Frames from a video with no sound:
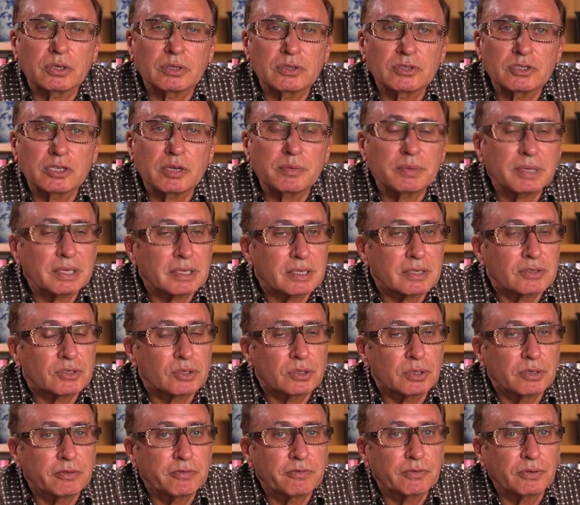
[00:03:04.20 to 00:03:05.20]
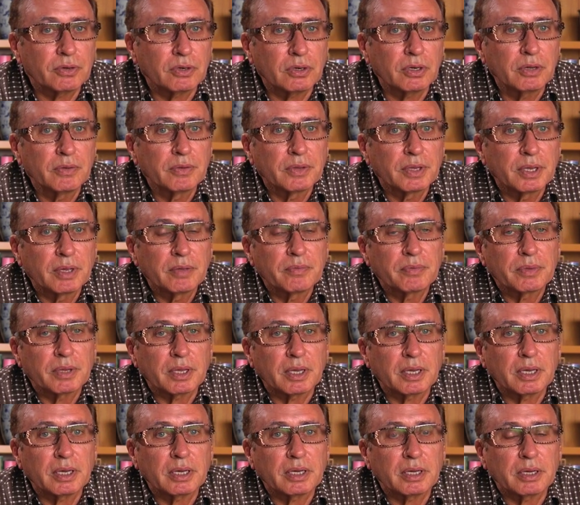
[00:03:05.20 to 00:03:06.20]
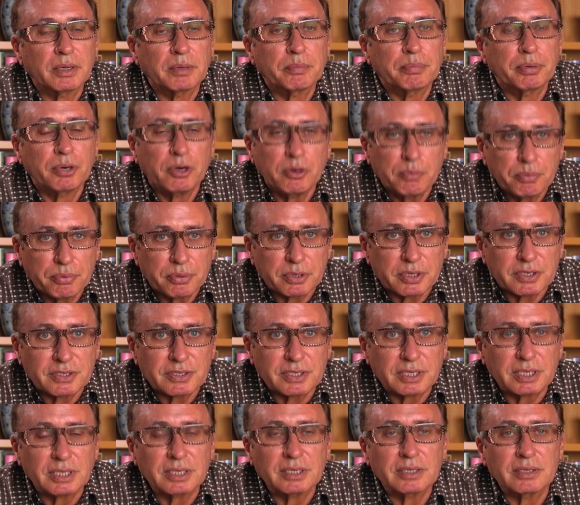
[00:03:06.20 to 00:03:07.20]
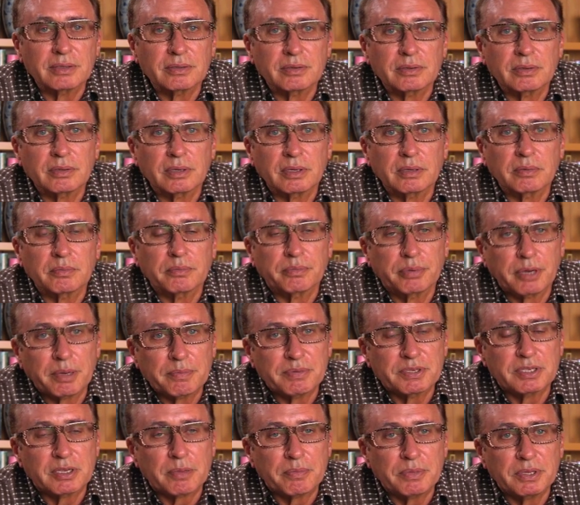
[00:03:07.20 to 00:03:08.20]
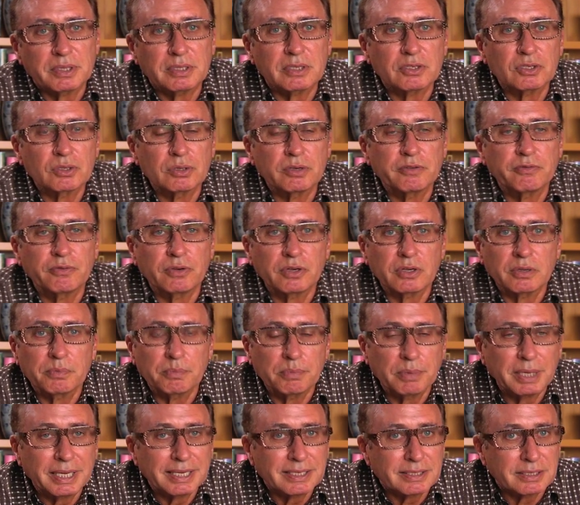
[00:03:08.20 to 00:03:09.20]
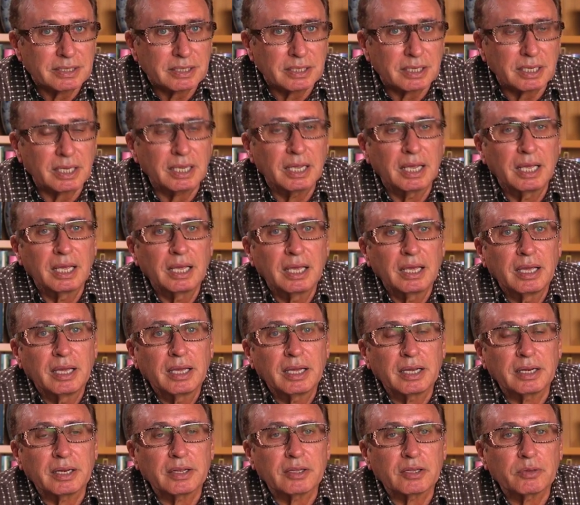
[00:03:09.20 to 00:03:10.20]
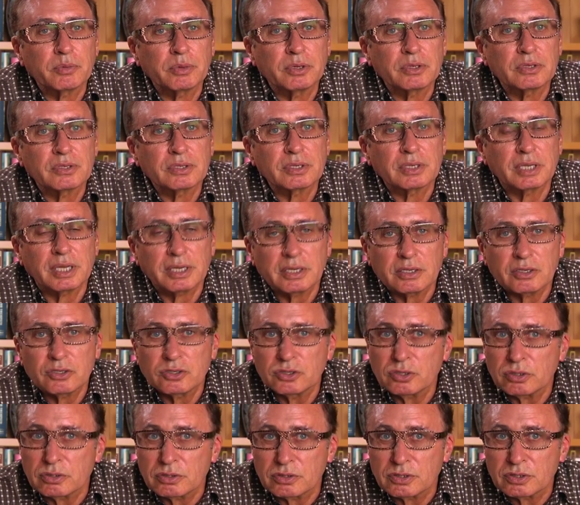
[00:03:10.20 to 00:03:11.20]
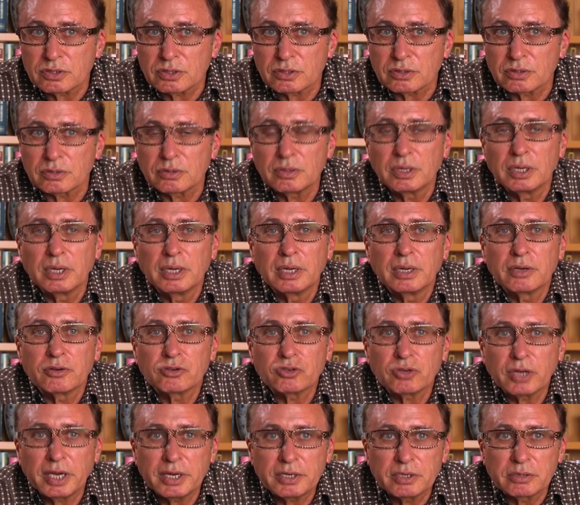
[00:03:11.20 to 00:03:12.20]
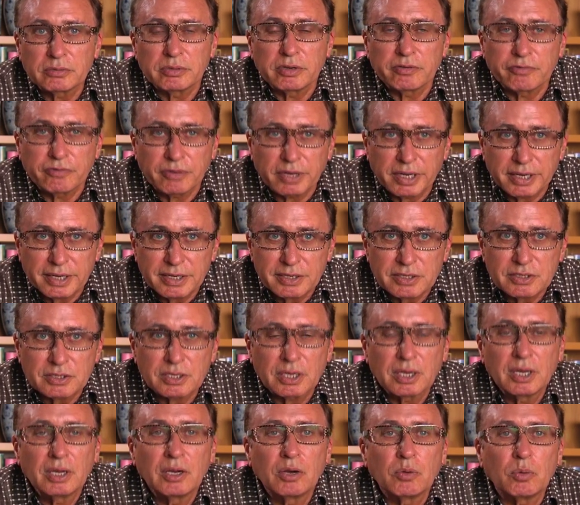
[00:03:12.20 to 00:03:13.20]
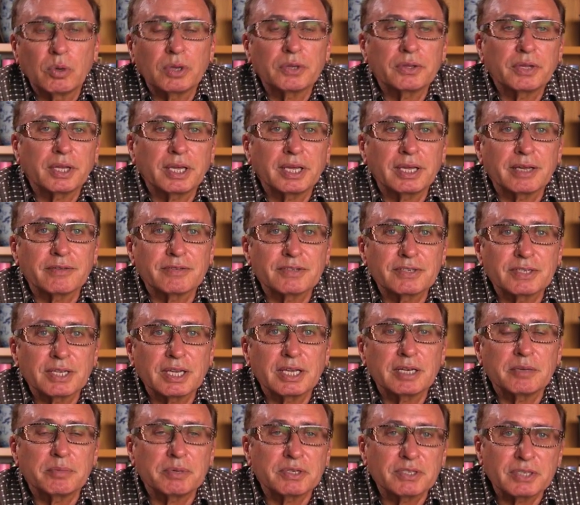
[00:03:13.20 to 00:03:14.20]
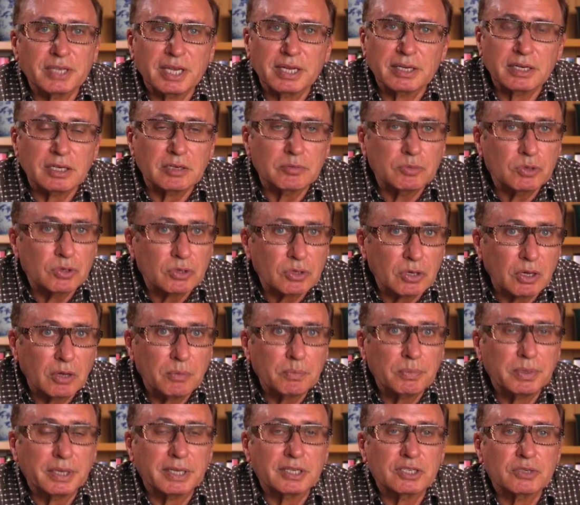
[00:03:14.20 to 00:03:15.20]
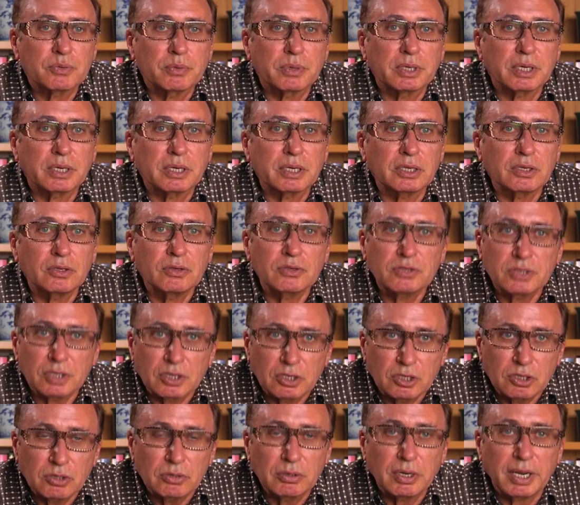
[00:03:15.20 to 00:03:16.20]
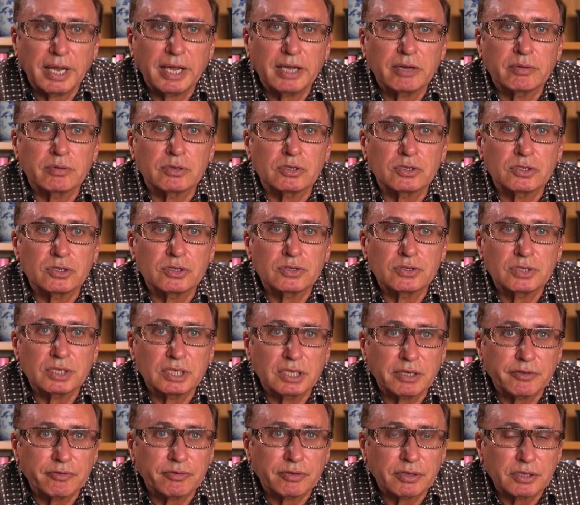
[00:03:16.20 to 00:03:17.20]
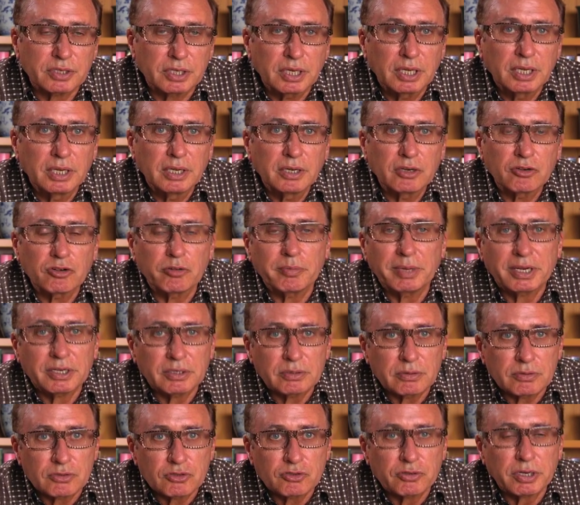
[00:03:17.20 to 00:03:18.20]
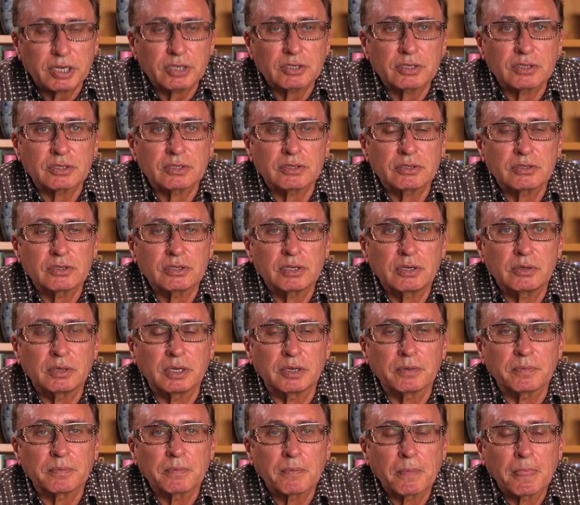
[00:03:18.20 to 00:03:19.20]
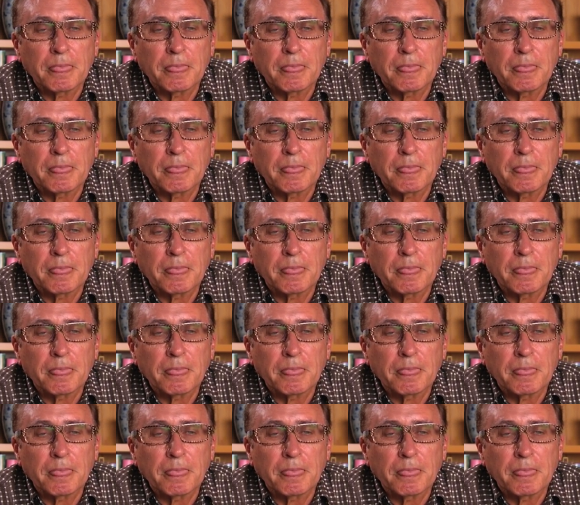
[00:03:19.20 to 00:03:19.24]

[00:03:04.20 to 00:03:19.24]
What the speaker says: on something that's good for appropriacy, perhaps something that's good for complexity. In other words, getting students to try to revise what they have said, but say it in a more complex way, using new language, using different grammatical structures, and so on.